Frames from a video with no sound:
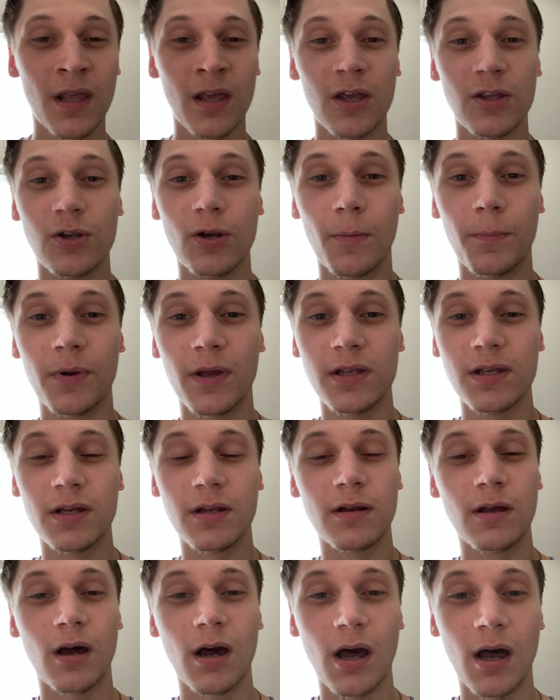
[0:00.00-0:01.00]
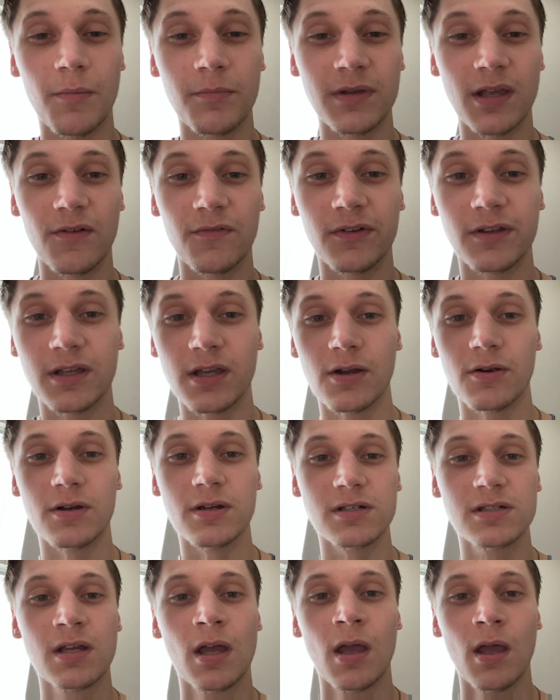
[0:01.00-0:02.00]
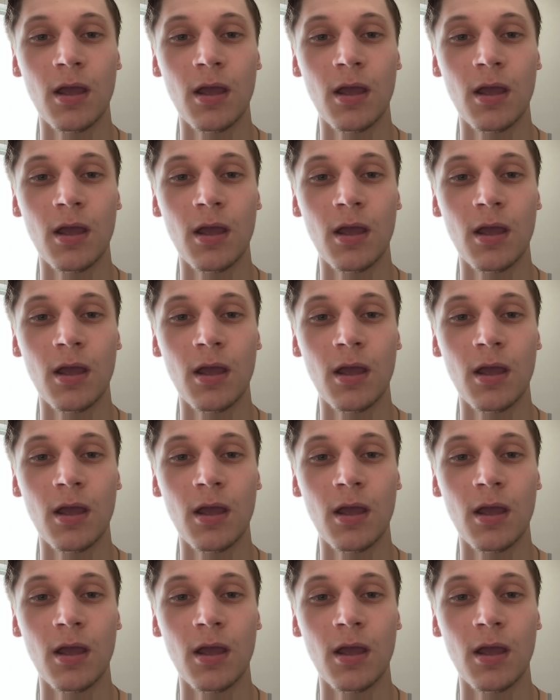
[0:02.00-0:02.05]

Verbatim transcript: your opinion. I'm definitely curious.